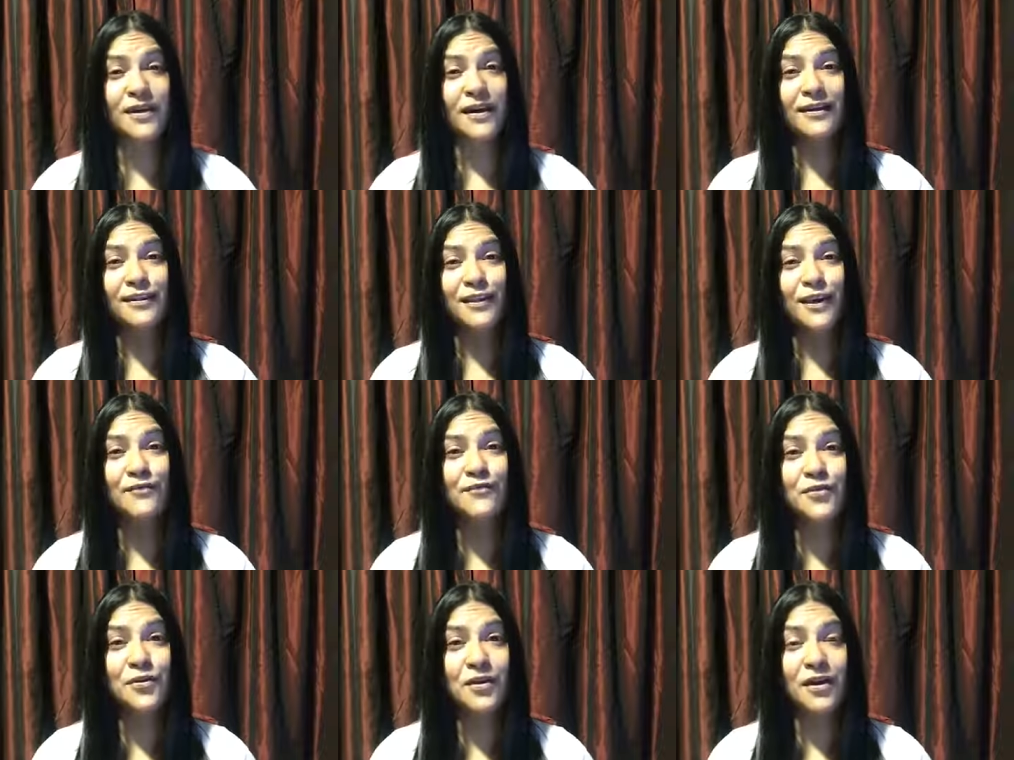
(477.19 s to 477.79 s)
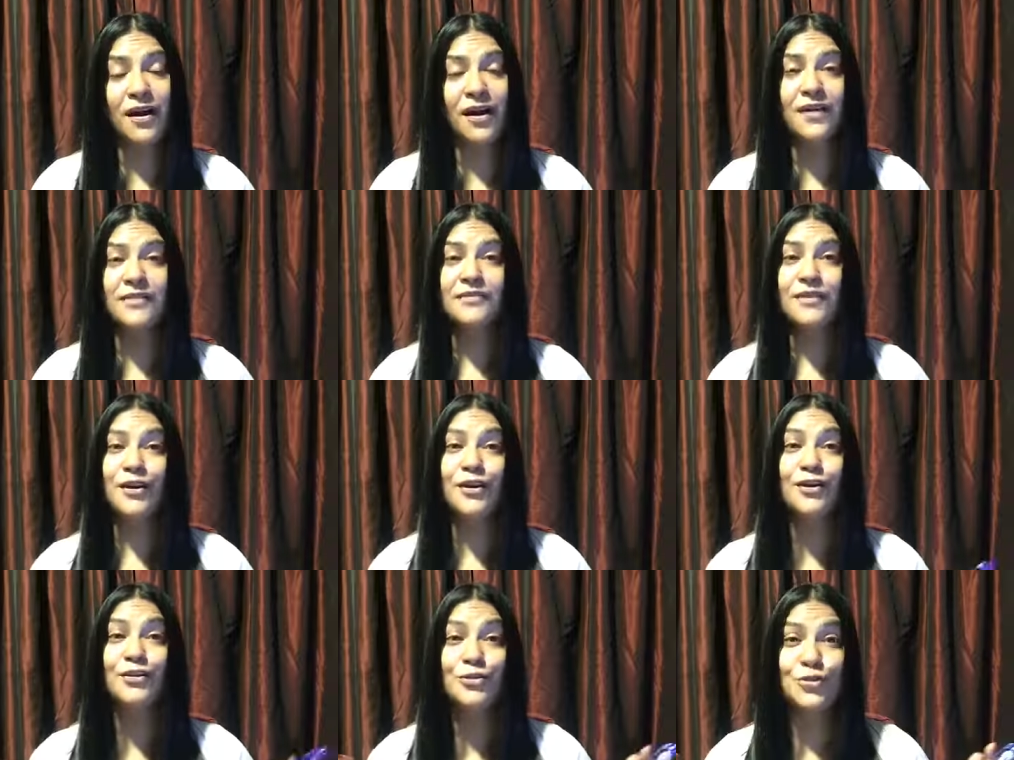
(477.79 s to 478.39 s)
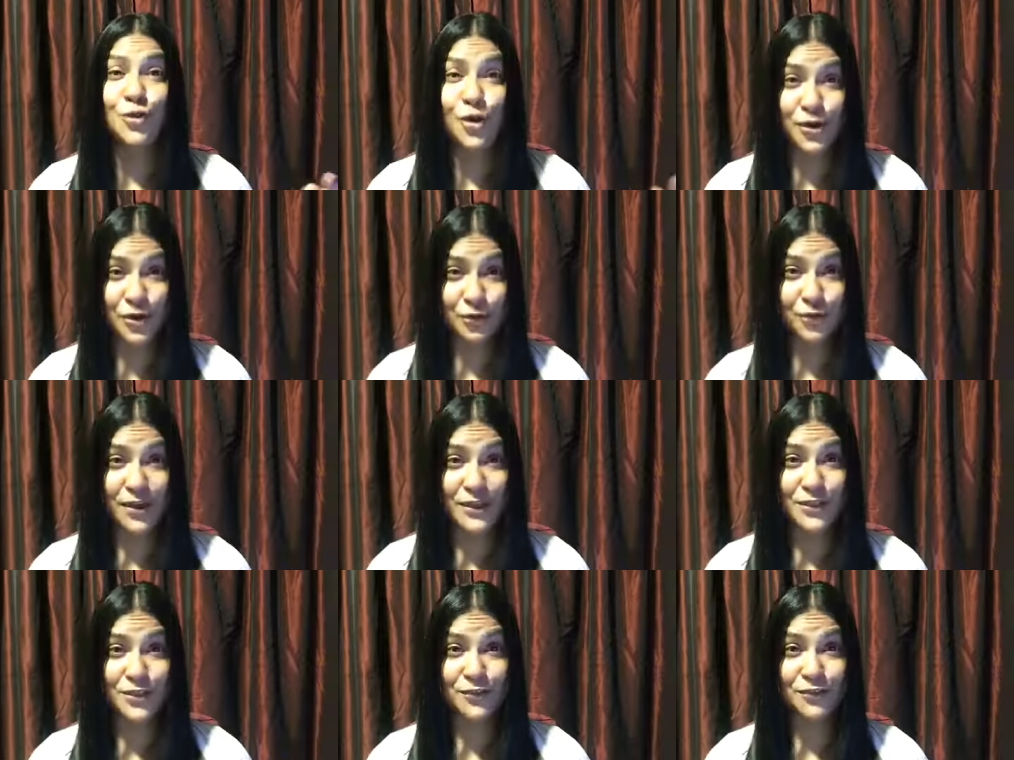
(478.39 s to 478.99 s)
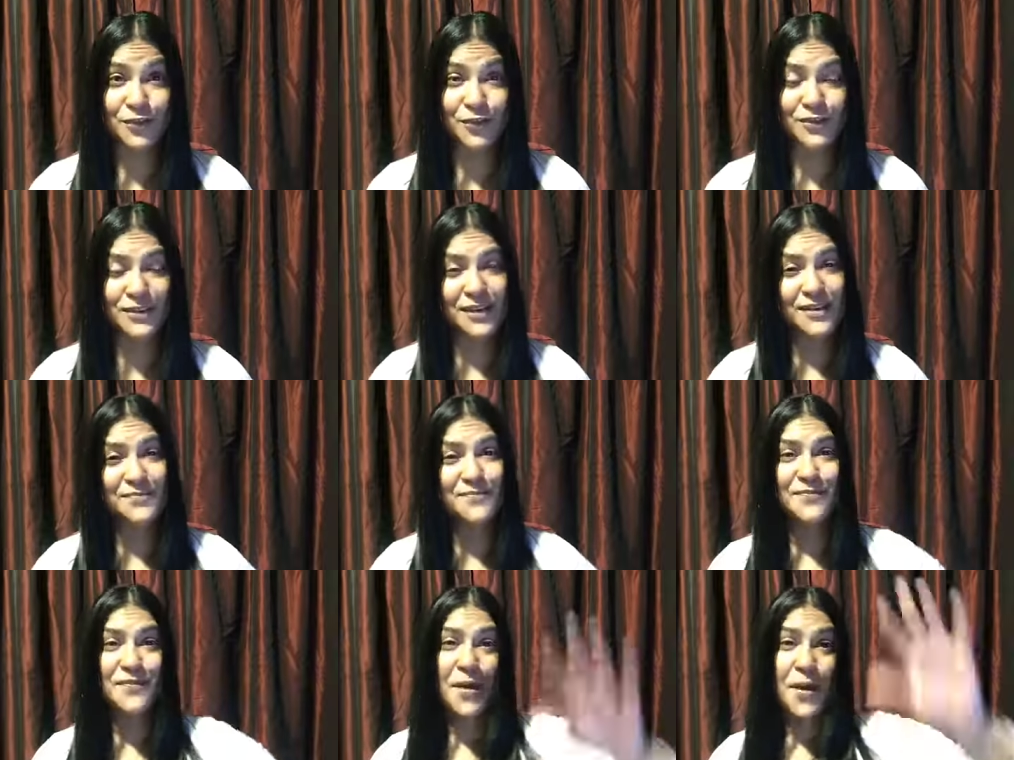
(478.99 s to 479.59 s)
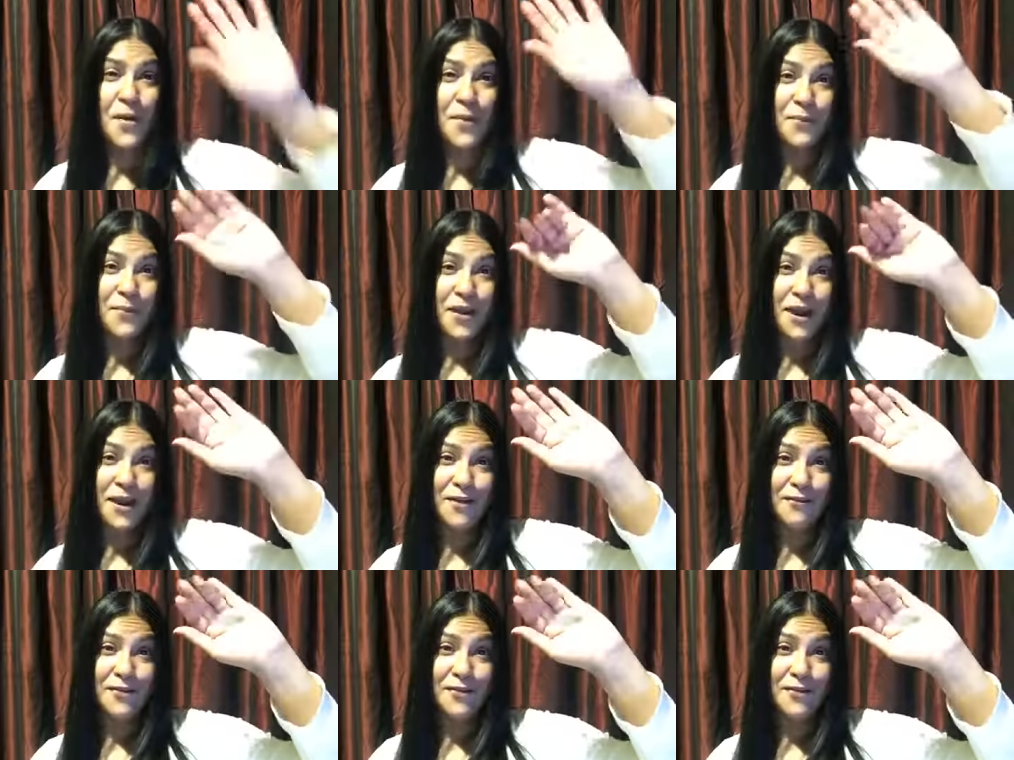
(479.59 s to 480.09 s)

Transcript: I love you guys and enjoy the rest of your day. Bye,